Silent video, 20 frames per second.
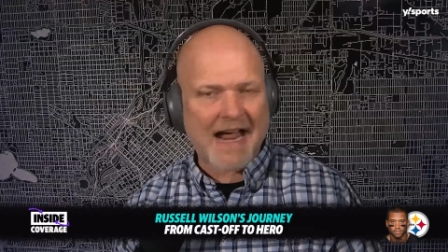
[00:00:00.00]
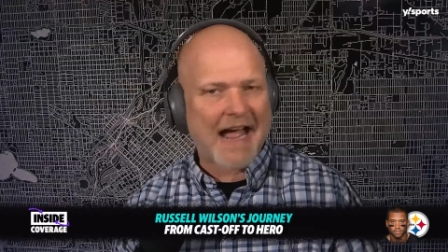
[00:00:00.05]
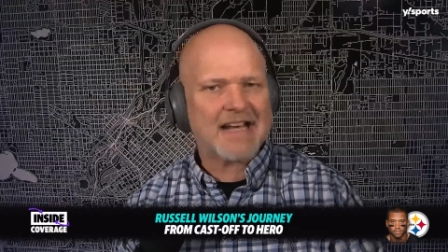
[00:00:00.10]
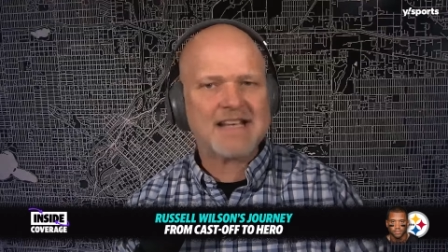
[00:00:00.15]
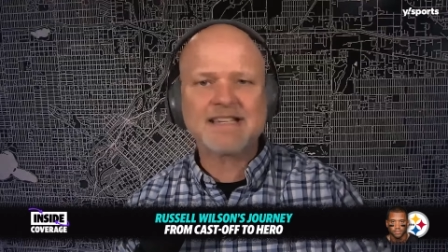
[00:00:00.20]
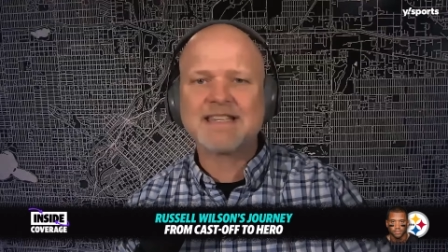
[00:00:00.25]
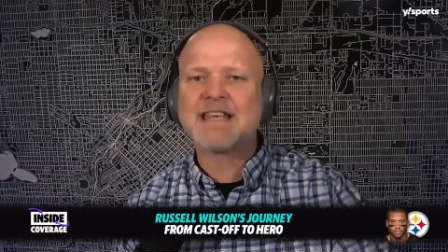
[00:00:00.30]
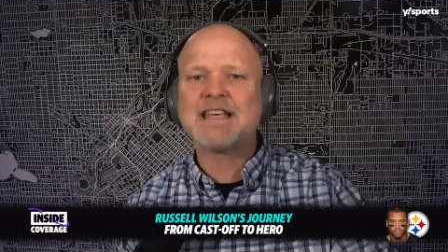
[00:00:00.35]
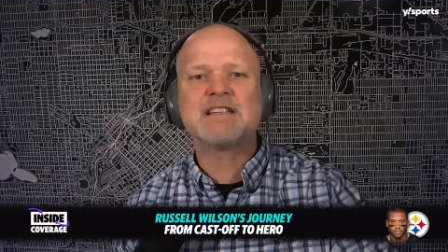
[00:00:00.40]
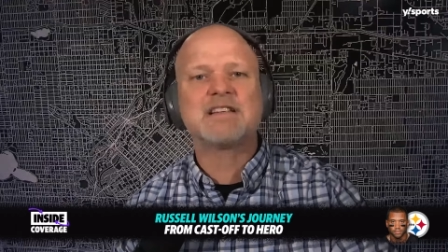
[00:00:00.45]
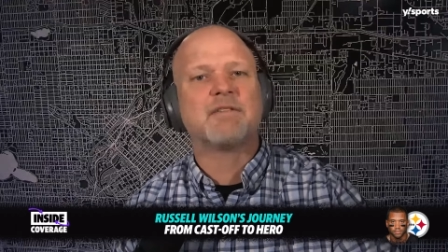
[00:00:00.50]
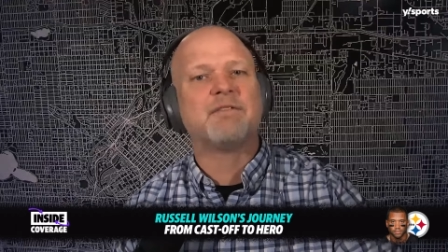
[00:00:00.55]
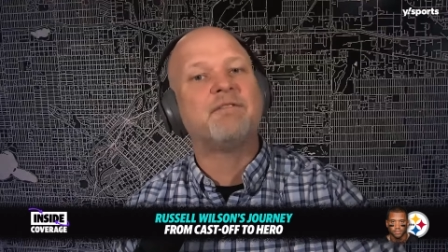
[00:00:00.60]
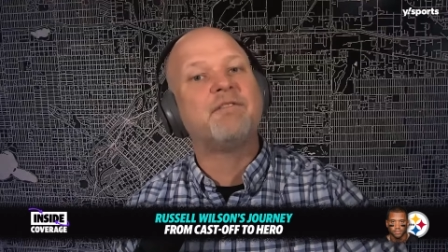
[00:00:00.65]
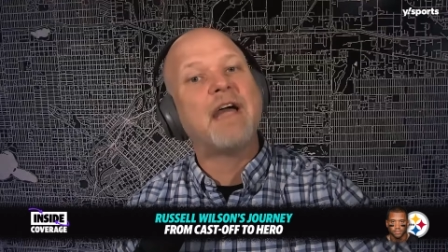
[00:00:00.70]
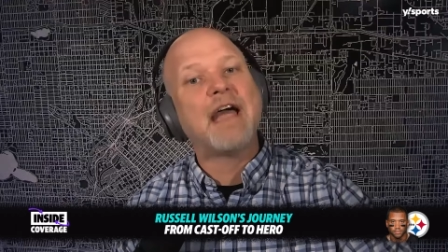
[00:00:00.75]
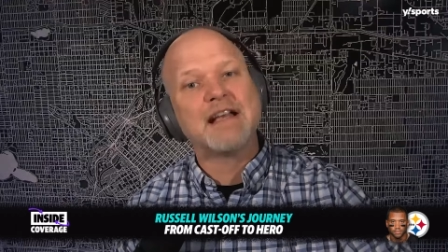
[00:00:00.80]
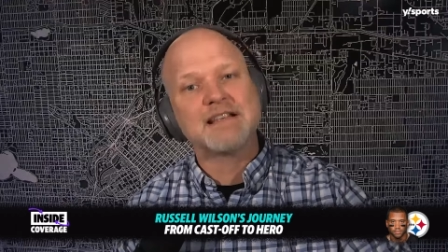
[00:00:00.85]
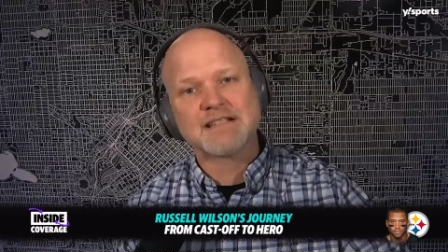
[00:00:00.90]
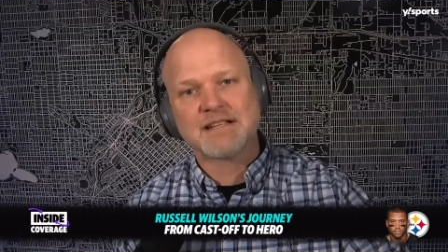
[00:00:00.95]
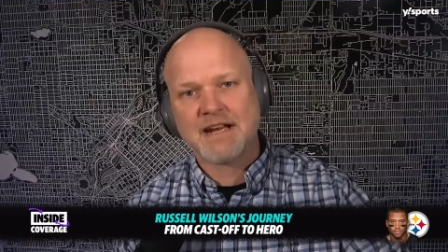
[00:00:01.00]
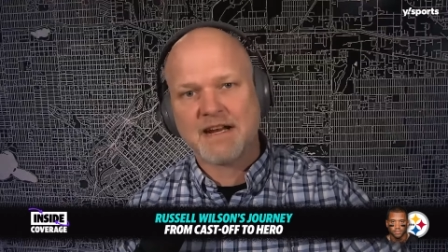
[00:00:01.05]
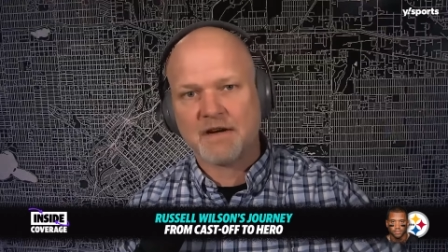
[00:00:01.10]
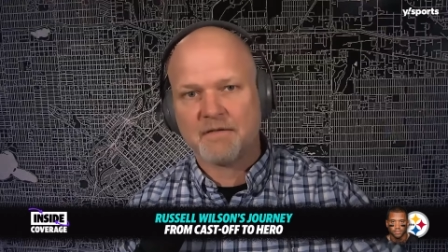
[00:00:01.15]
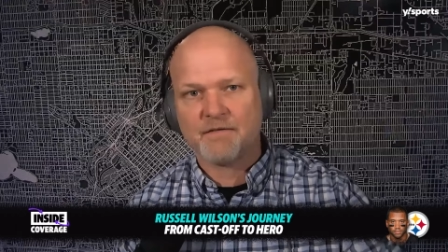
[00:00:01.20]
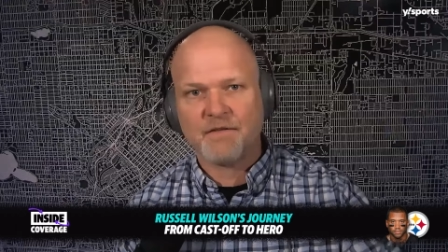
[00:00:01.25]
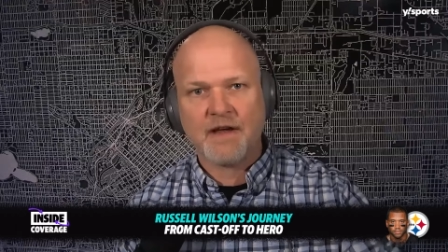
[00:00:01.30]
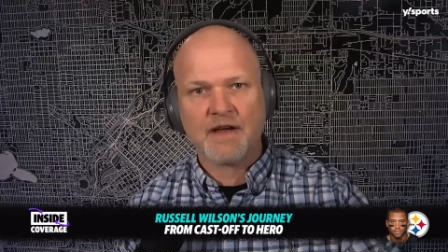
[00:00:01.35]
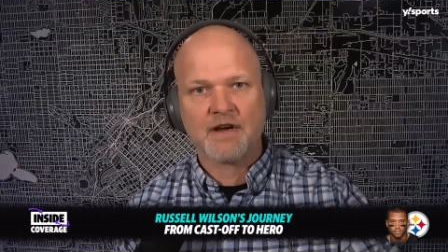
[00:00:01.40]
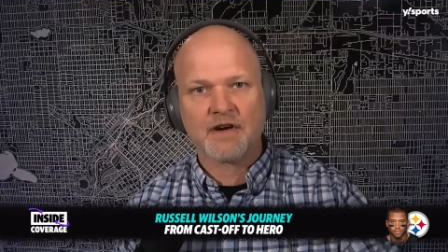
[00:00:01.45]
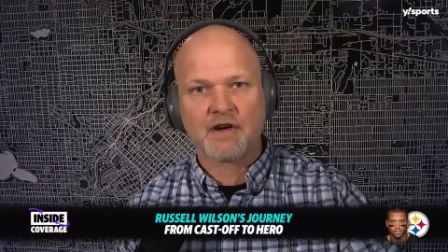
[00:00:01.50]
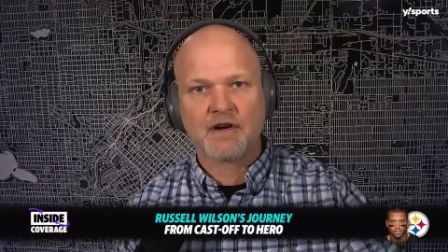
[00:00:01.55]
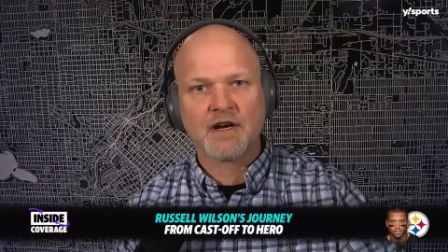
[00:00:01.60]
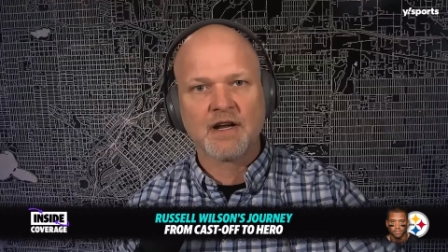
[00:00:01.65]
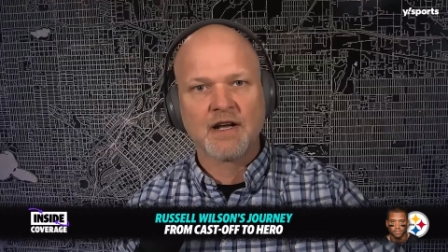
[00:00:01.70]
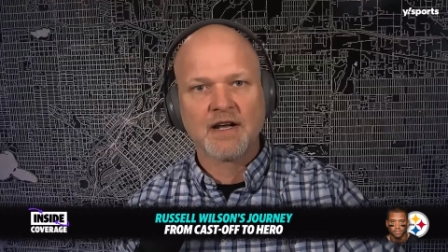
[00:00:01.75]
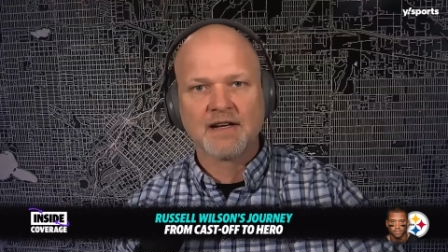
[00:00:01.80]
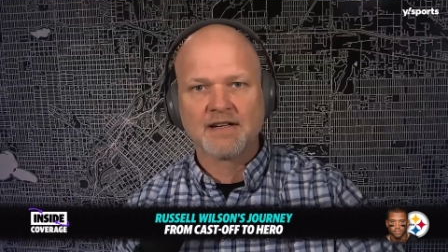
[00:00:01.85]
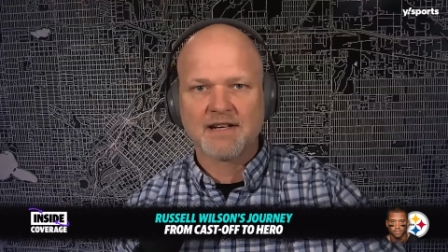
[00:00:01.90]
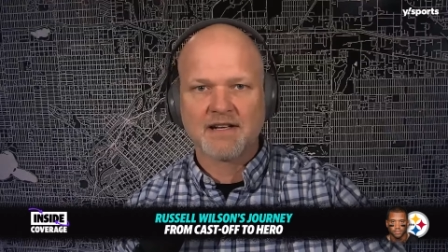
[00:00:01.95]
I just think he's a fascinating figure
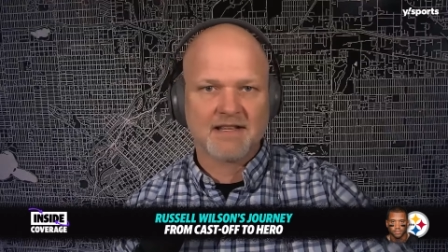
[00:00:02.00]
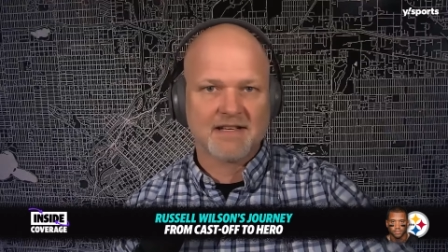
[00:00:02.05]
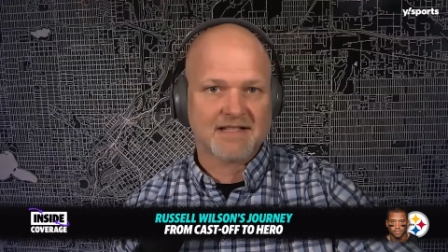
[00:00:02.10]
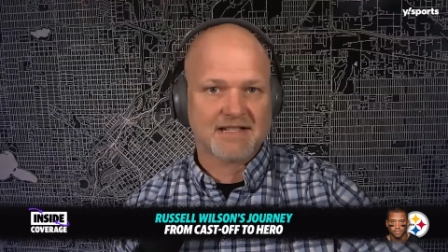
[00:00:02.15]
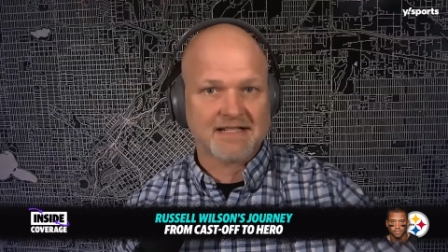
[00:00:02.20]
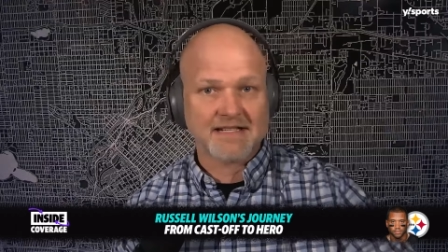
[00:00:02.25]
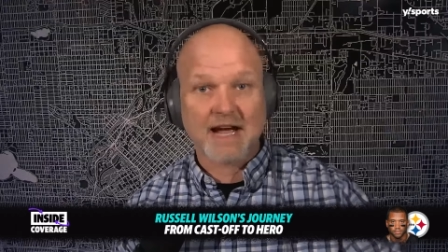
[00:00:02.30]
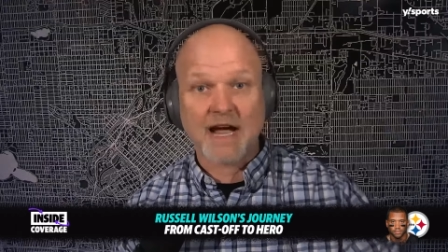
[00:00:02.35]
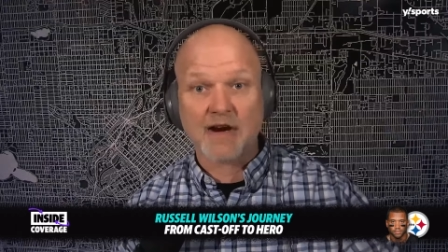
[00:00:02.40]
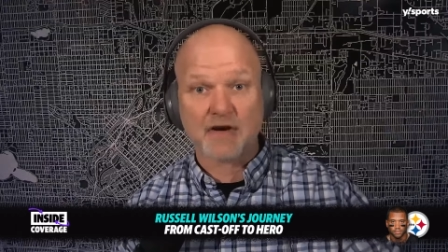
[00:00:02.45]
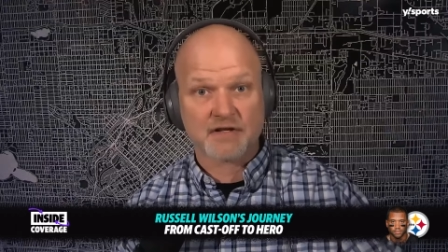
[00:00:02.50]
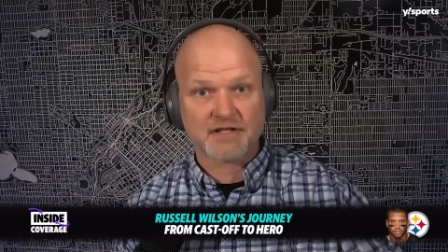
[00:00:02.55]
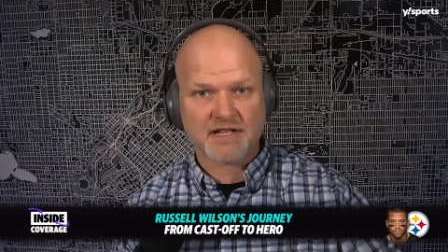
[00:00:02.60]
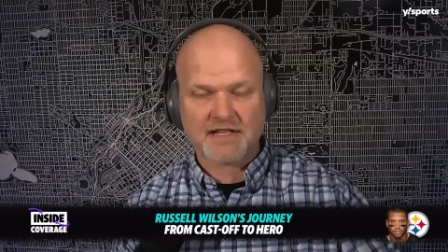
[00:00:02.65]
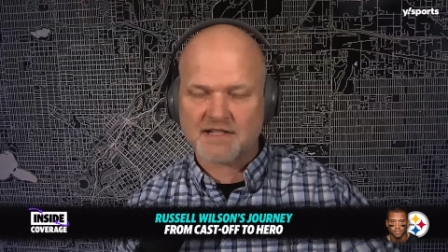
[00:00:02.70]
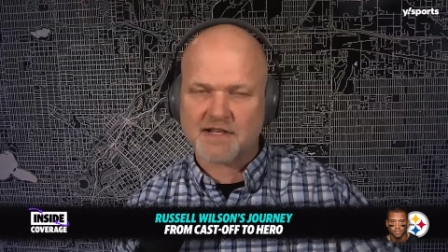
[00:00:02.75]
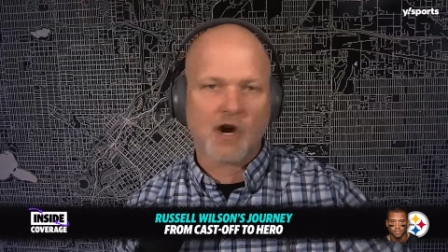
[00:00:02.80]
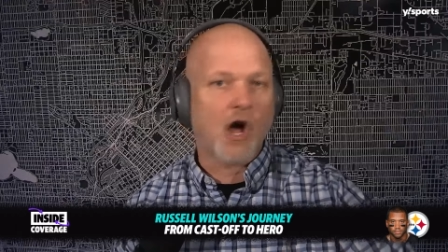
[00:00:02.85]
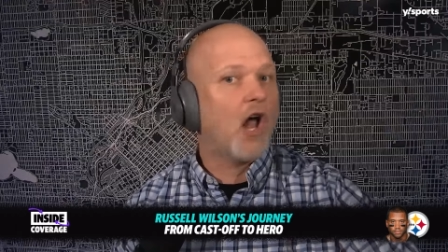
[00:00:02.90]
to this entire season.